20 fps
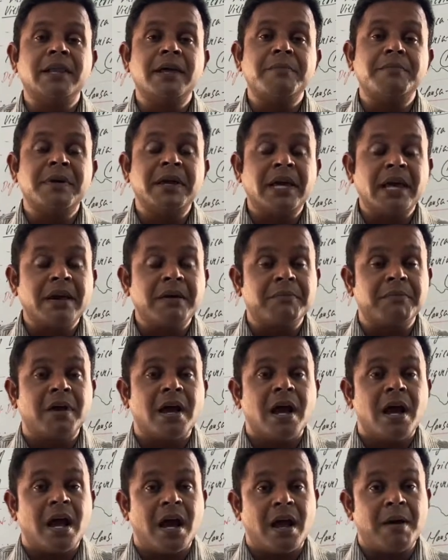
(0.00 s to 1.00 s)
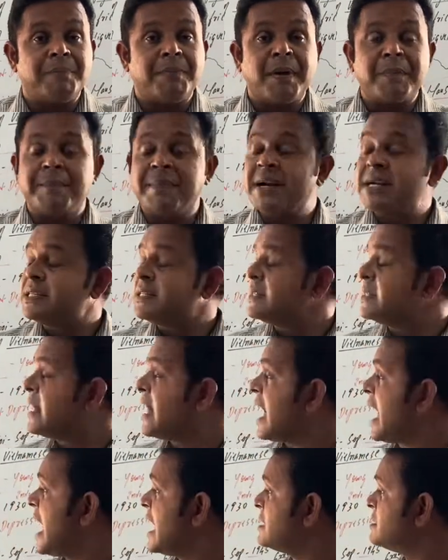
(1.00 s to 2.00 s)
they became a puppets in the
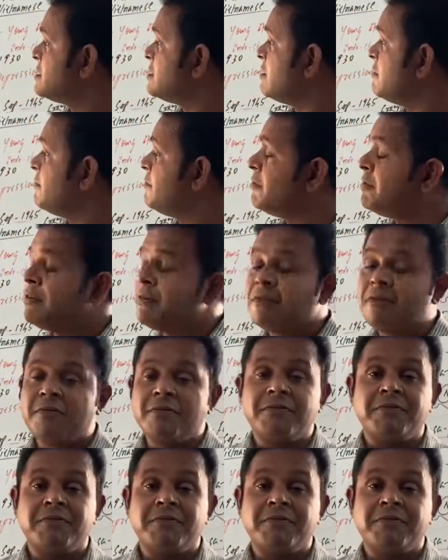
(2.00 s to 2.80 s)
hands of